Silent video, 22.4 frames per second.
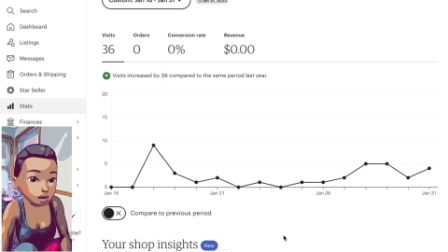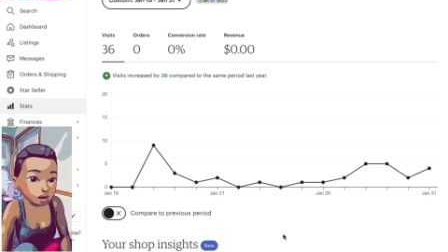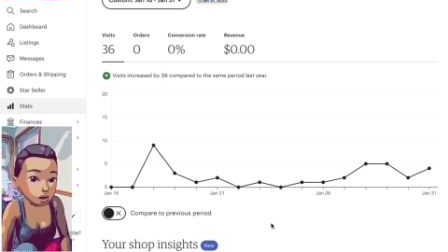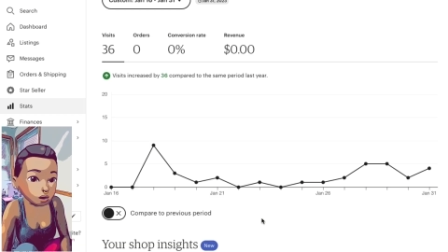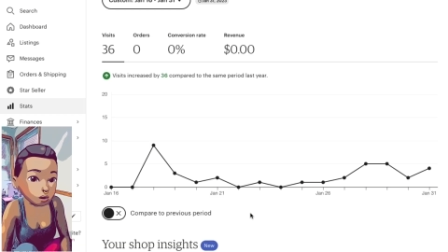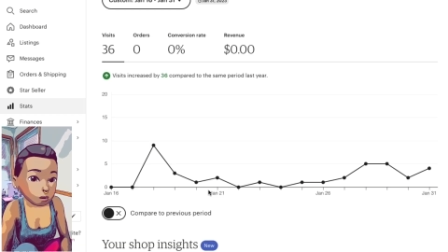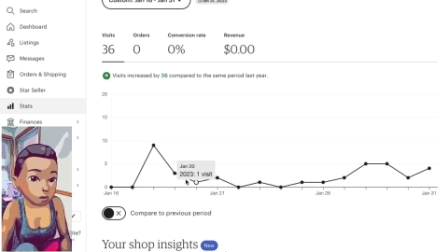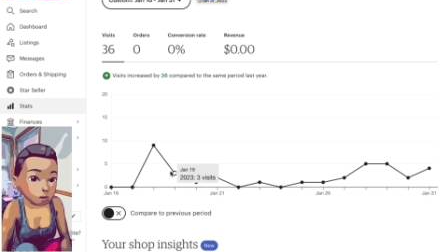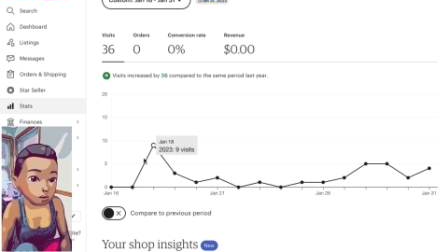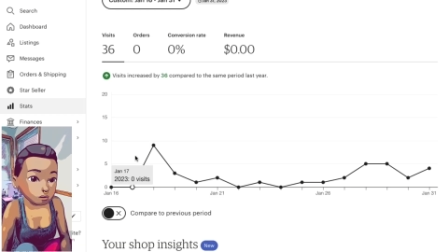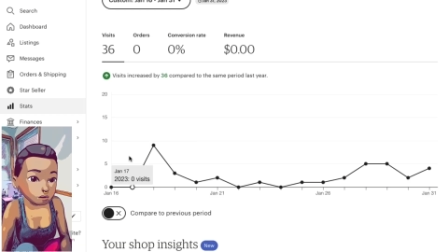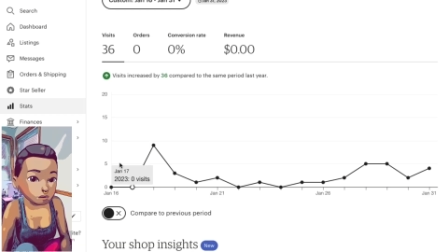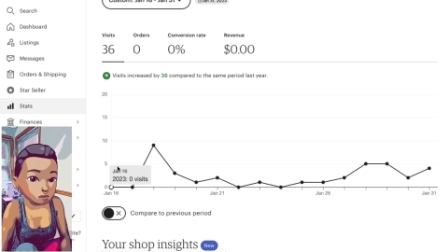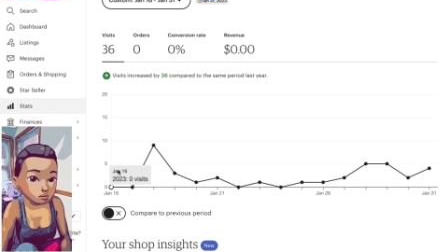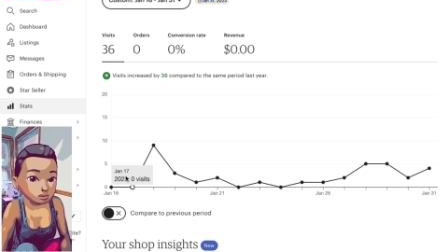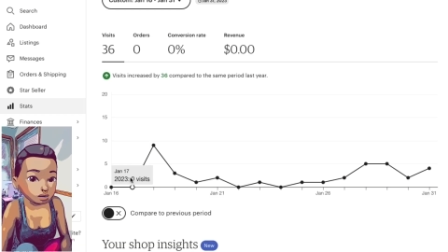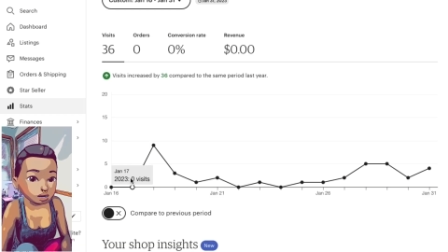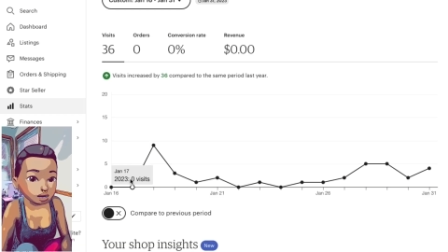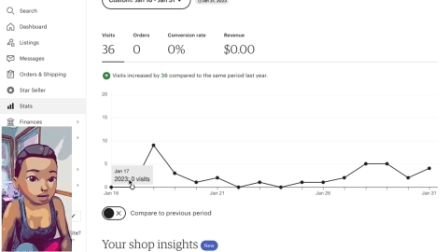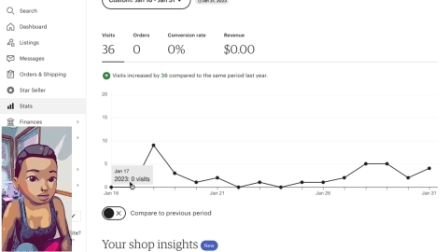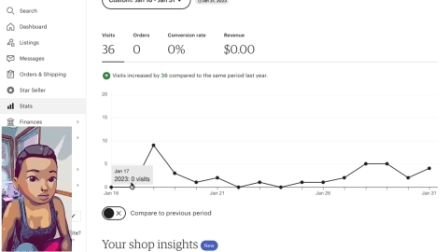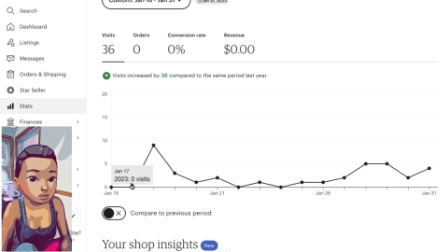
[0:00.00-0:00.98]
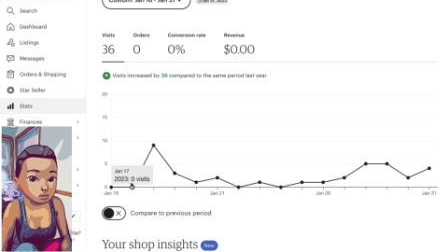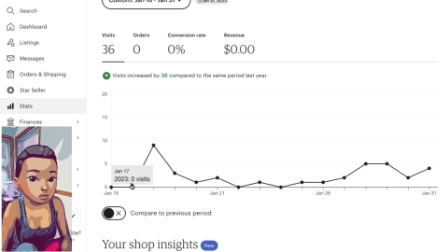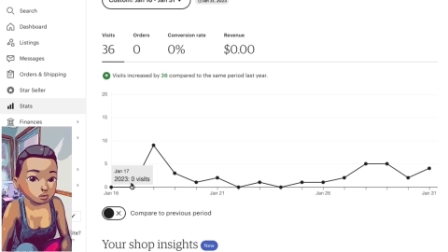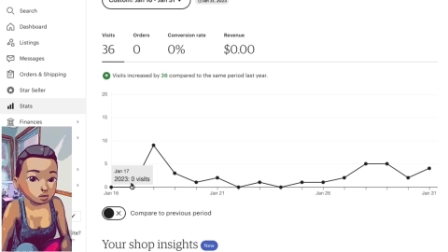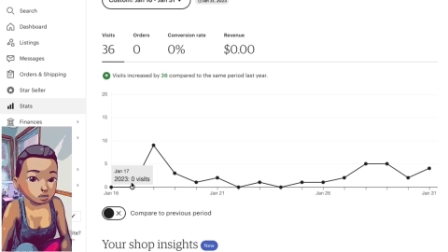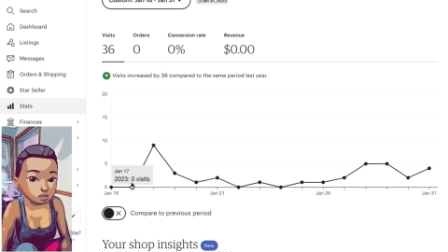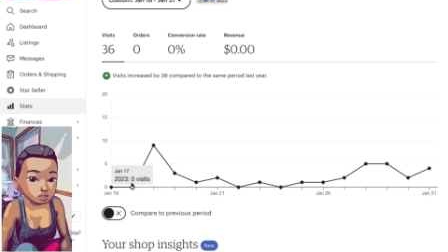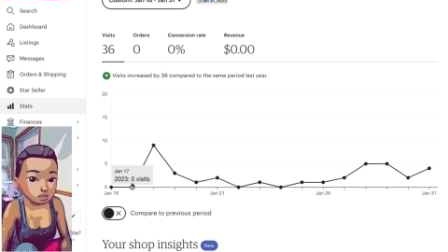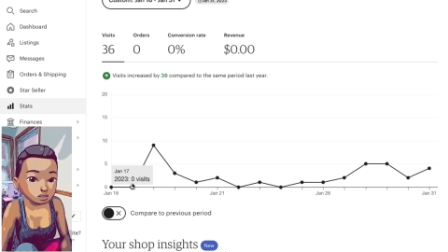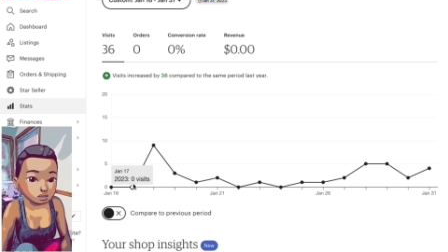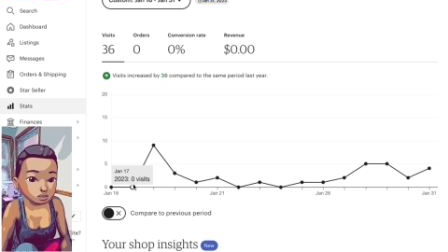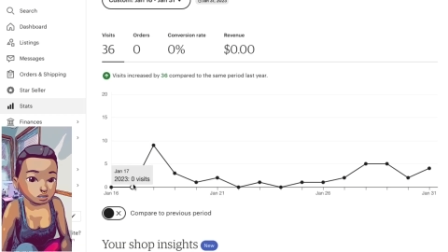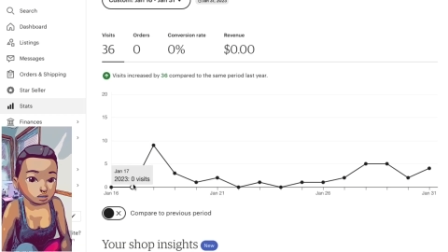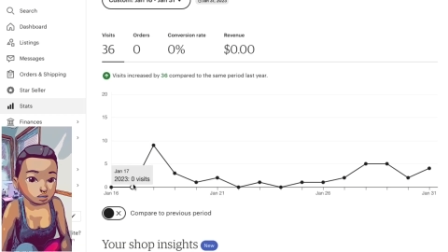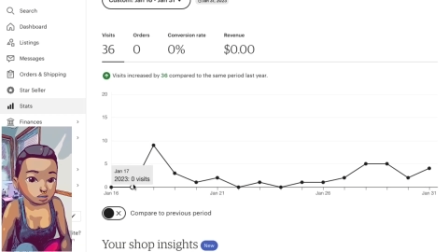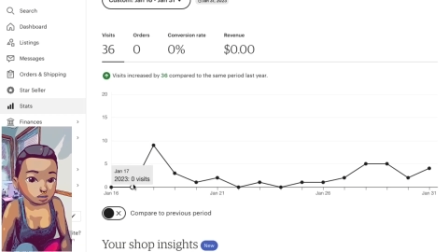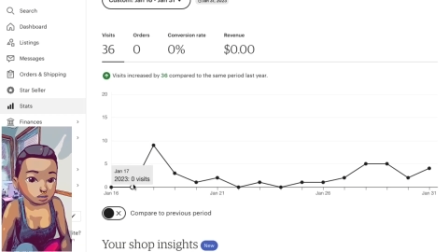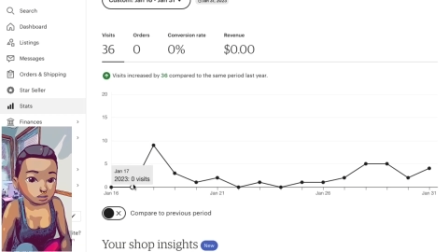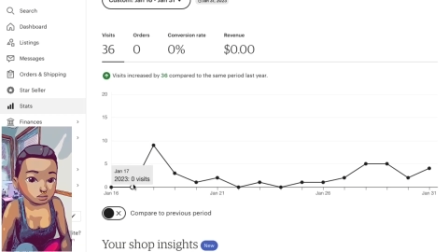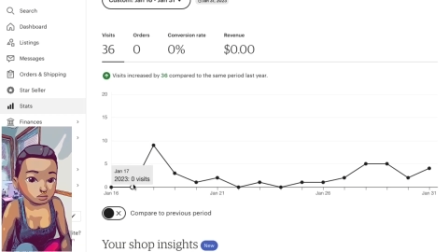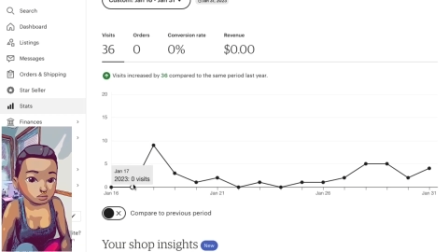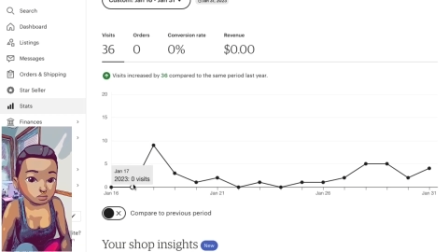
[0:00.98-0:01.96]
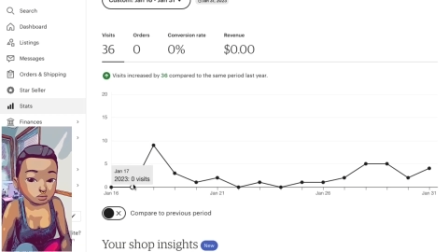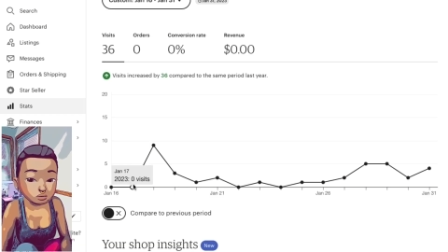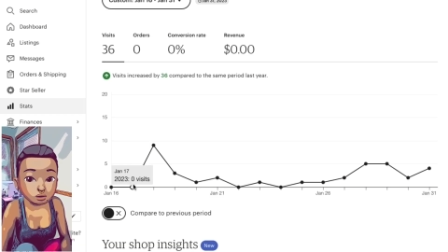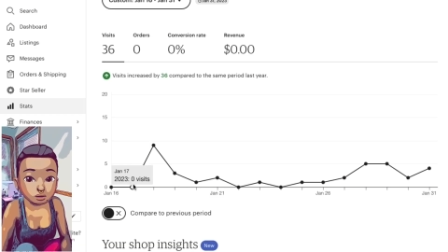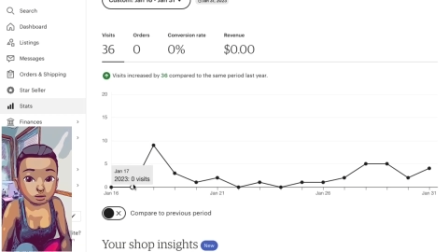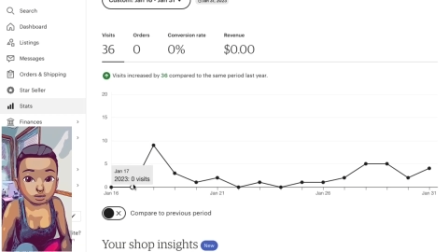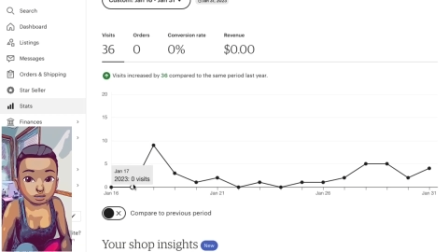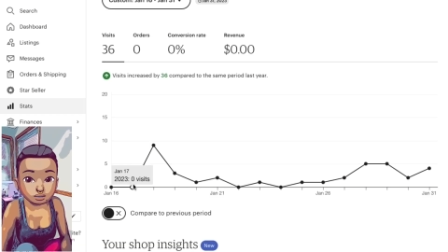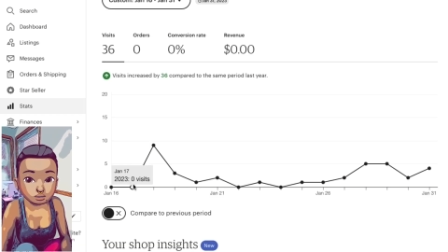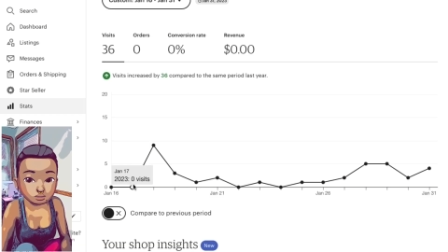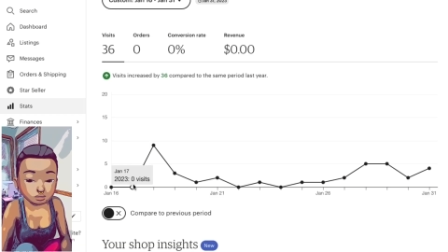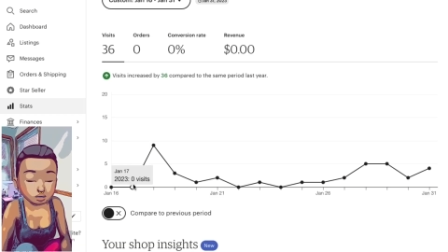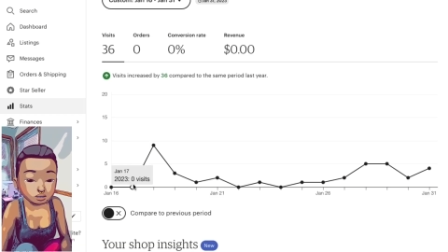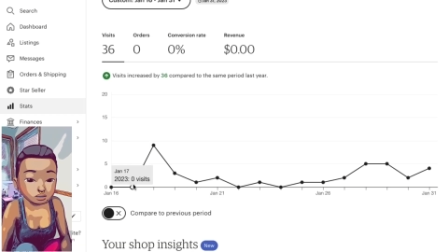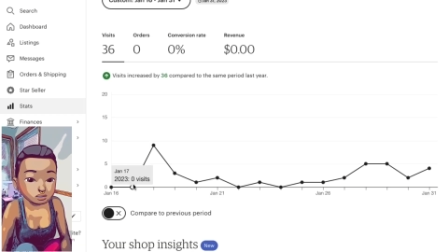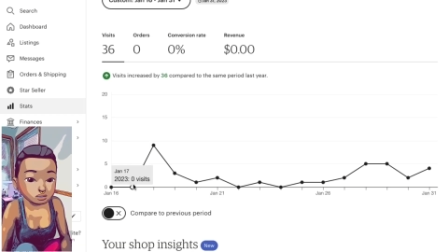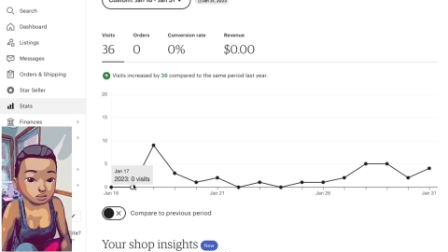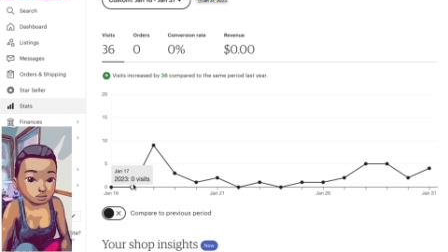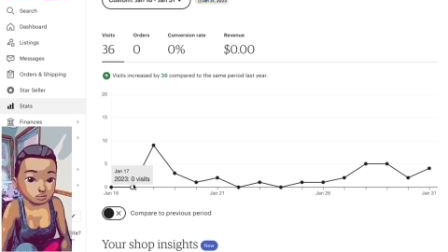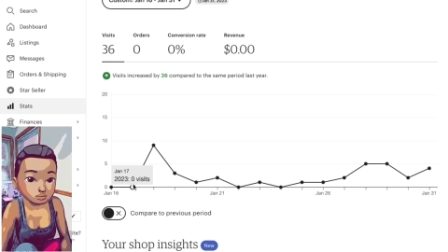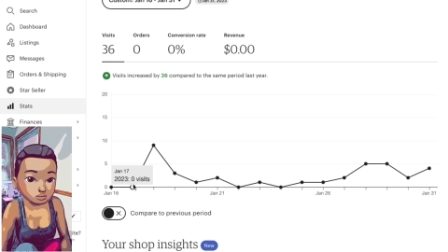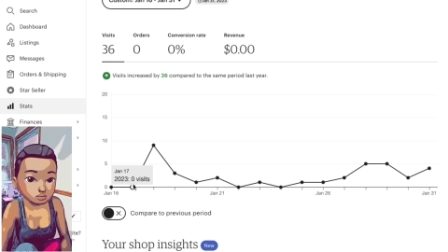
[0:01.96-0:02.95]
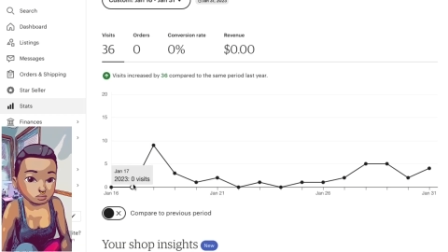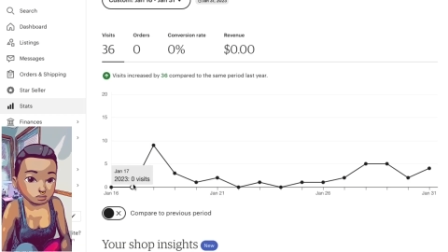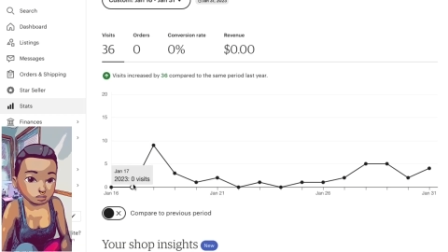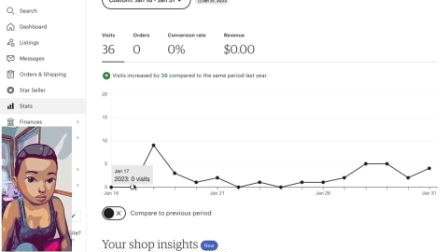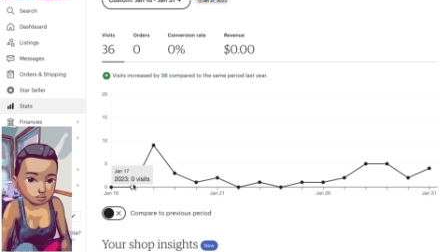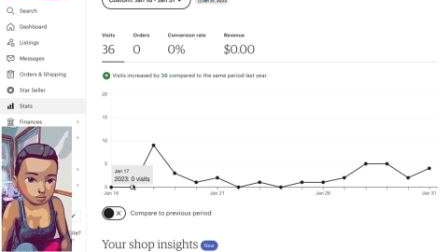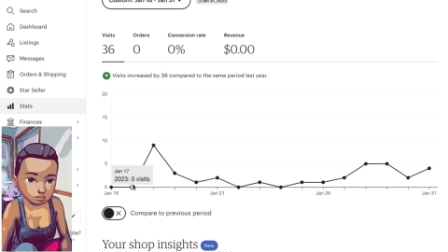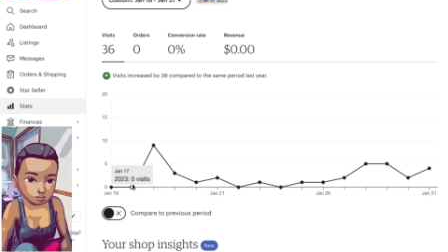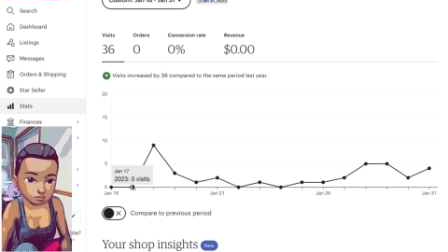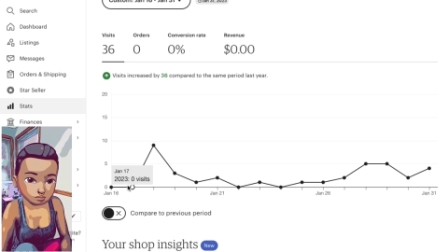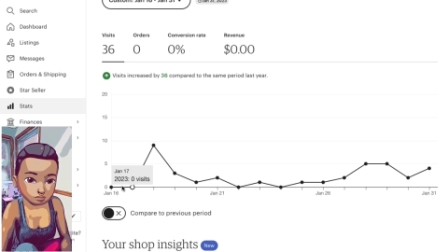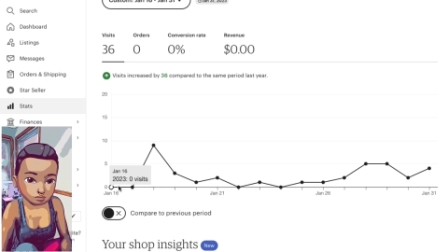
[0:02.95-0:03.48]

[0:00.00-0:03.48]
But as you could see, so okay, so here's the 17th.